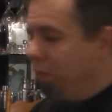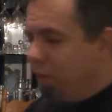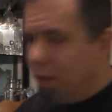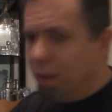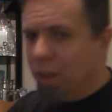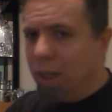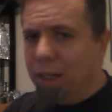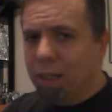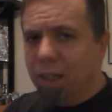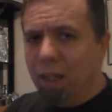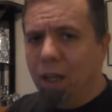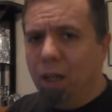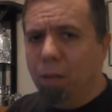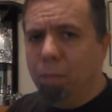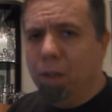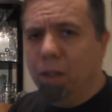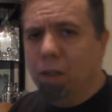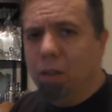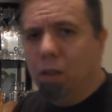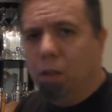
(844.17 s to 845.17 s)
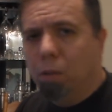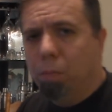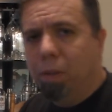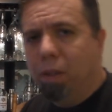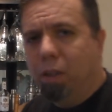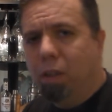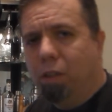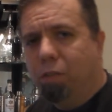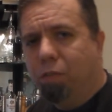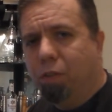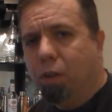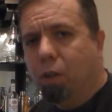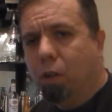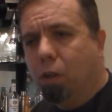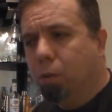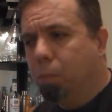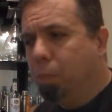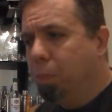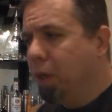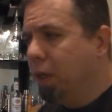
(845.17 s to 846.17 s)
That can be a little bit
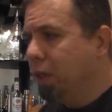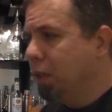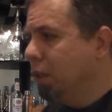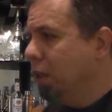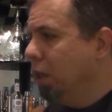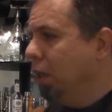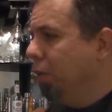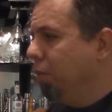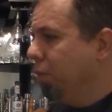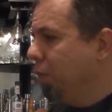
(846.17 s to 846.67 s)
difficult, but